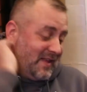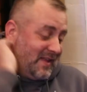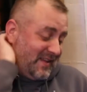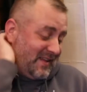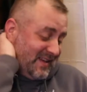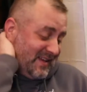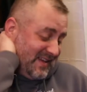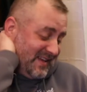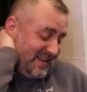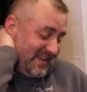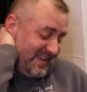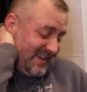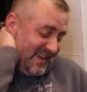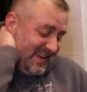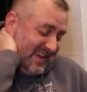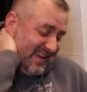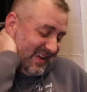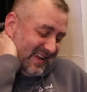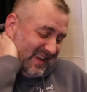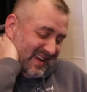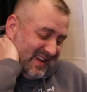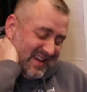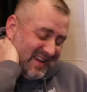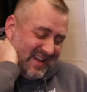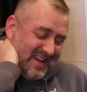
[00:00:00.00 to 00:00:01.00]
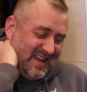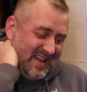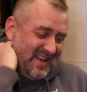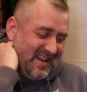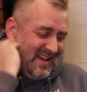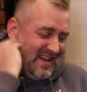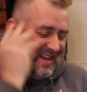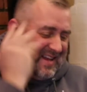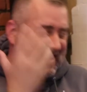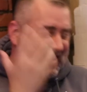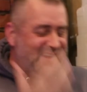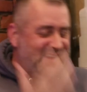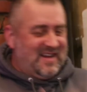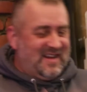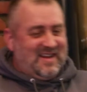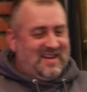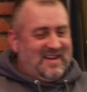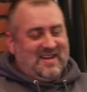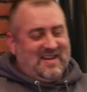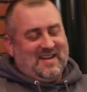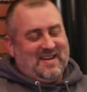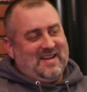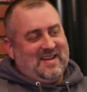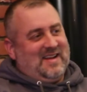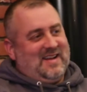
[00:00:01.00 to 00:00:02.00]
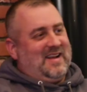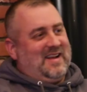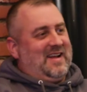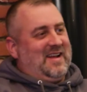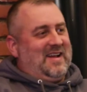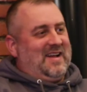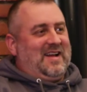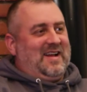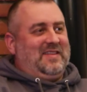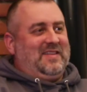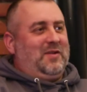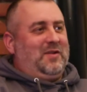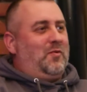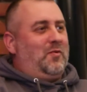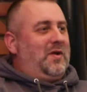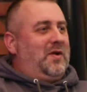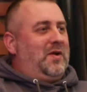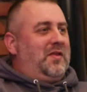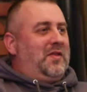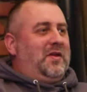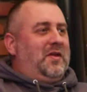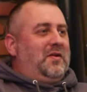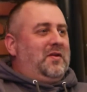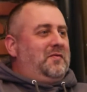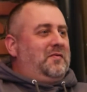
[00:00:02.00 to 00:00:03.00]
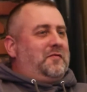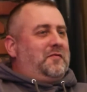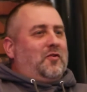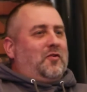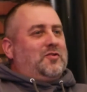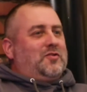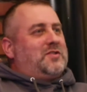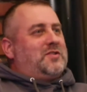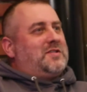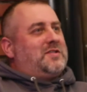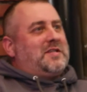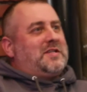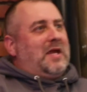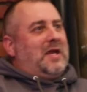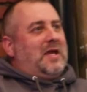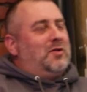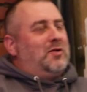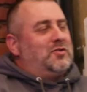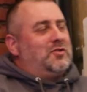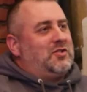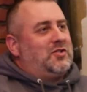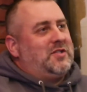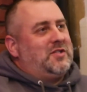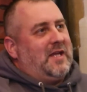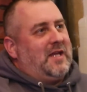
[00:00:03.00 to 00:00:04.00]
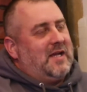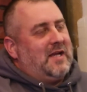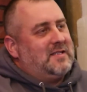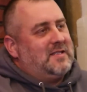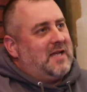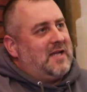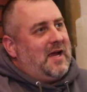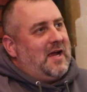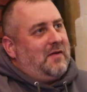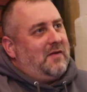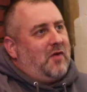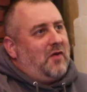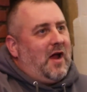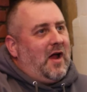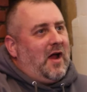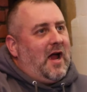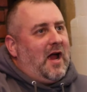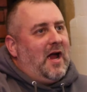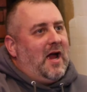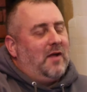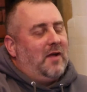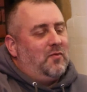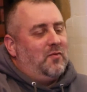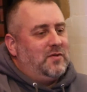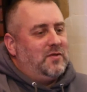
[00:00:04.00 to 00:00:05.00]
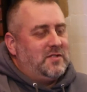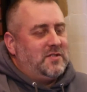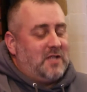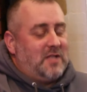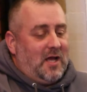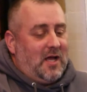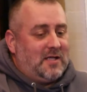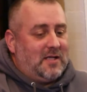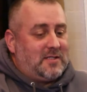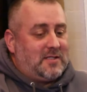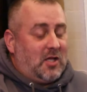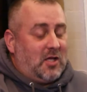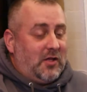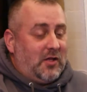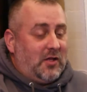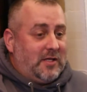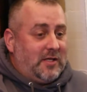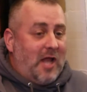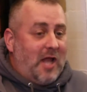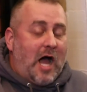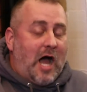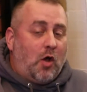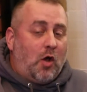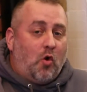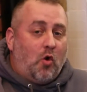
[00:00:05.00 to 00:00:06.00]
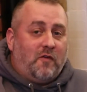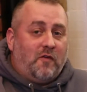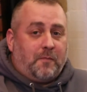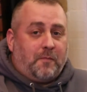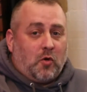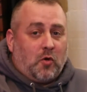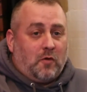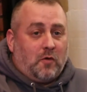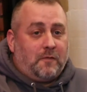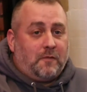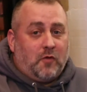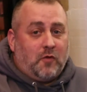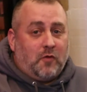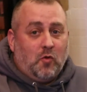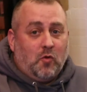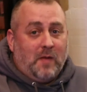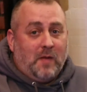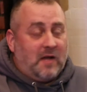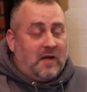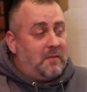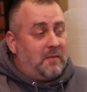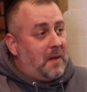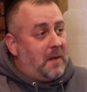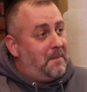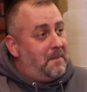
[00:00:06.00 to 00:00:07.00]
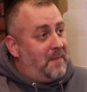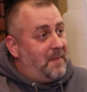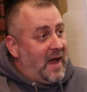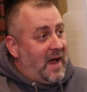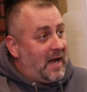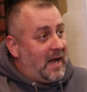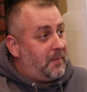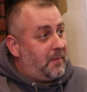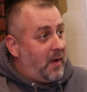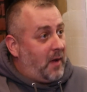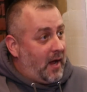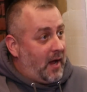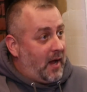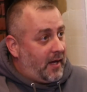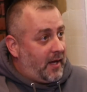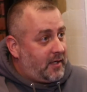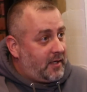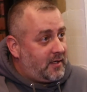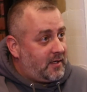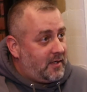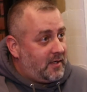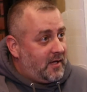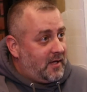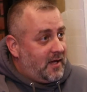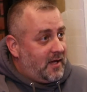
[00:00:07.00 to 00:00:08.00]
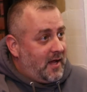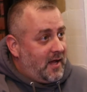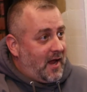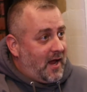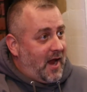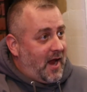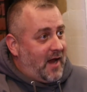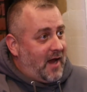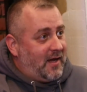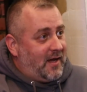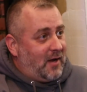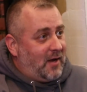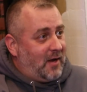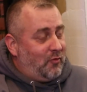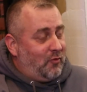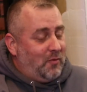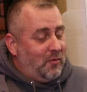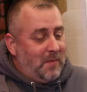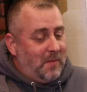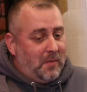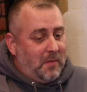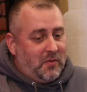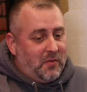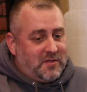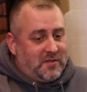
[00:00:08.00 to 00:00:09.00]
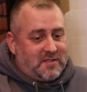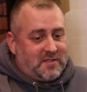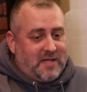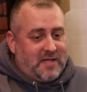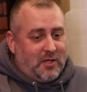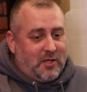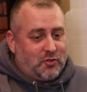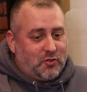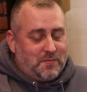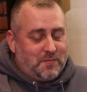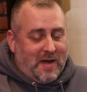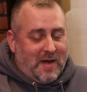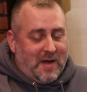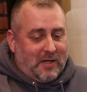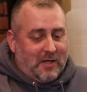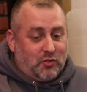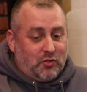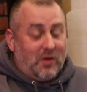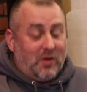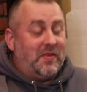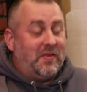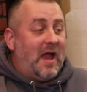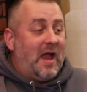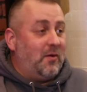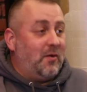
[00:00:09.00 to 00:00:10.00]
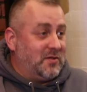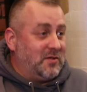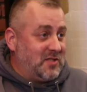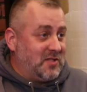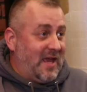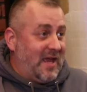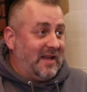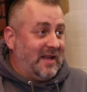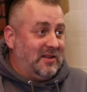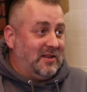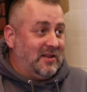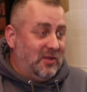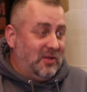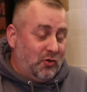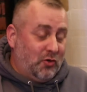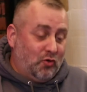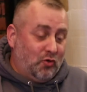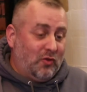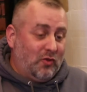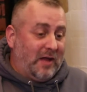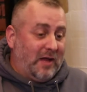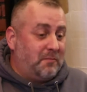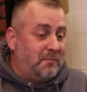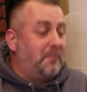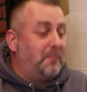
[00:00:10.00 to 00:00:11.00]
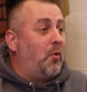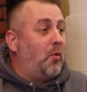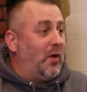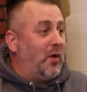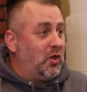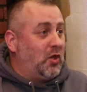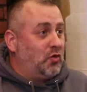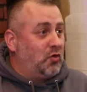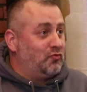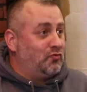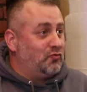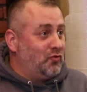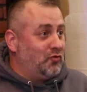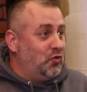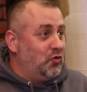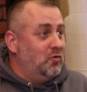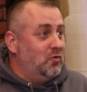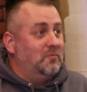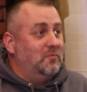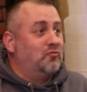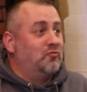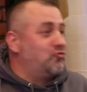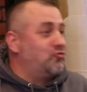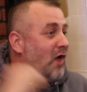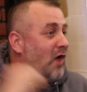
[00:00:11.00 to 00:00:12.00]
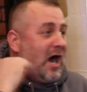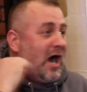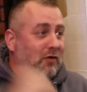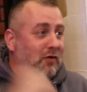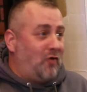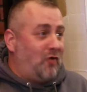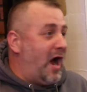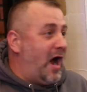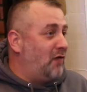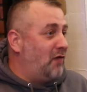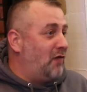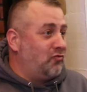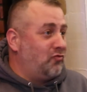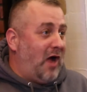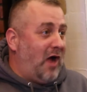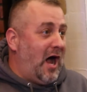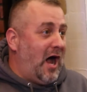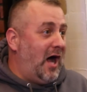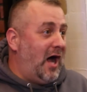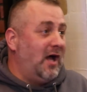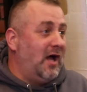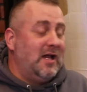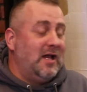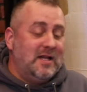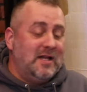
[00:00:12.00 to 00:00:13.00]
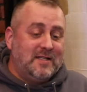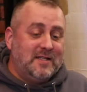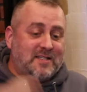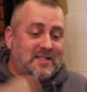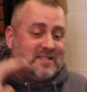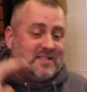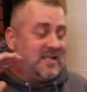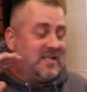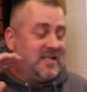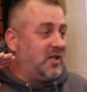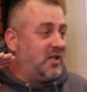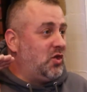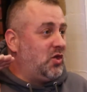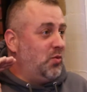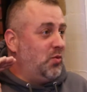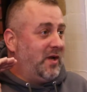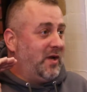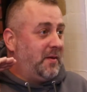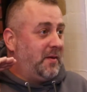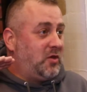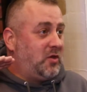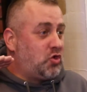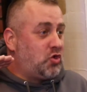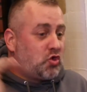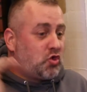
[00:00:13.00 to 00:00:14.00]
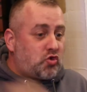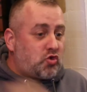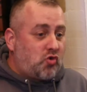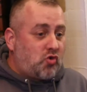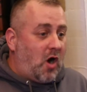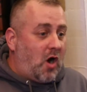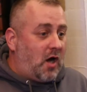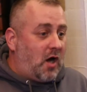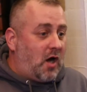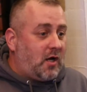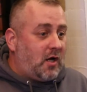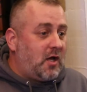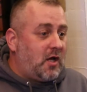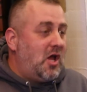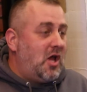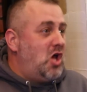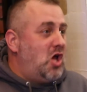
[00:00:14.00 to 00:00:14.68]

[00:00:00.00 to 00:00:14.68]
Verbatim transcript: own schedule, you make high commissions I think one of the first sales gigs I ever had was uh, selling knockoff perfume out of my backpack. And I remember the sales manager, and that was like little like boiler room, rah, rah, rah, stick you in a truck,